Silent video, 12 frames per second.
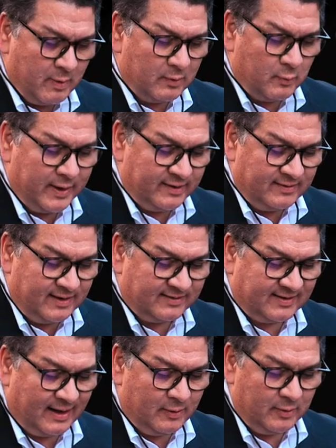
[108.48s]
will witness
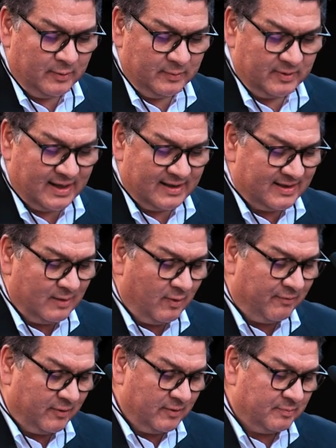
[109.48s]
how the Antigua
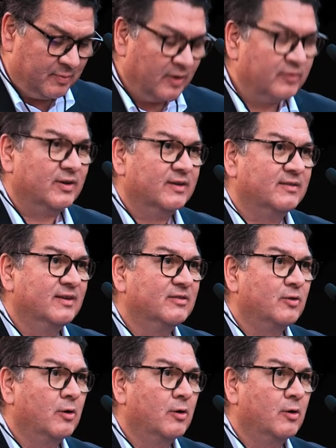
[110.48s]
Forum process is